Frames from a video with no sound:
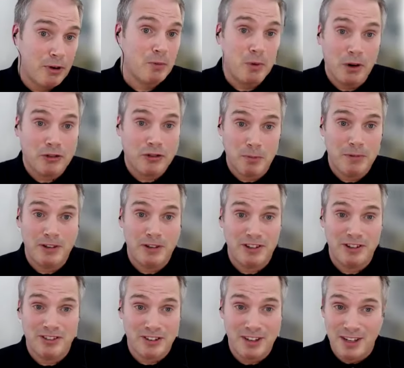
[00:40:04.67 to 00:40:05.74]
there were
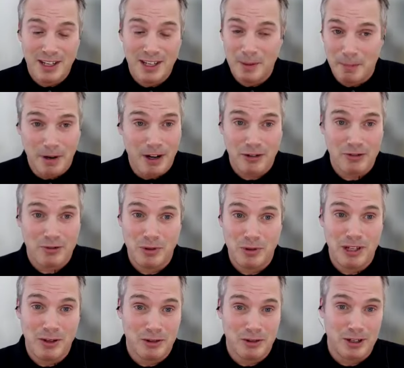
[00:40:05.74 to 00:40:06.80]
submissions in the past who
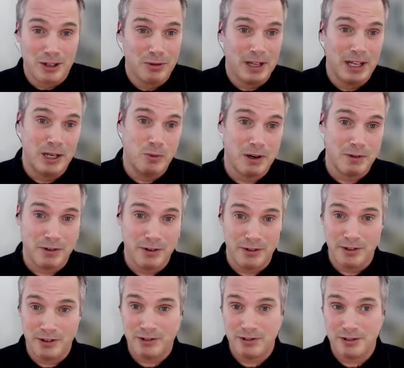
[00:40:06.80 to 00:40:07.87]
did not include any
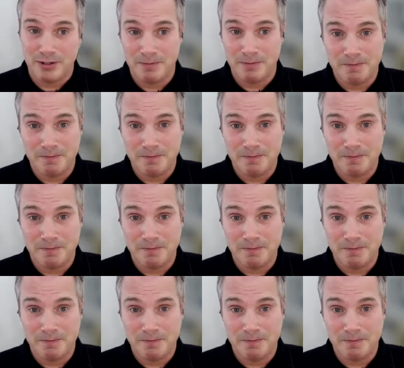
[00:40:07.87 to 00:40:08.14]
references.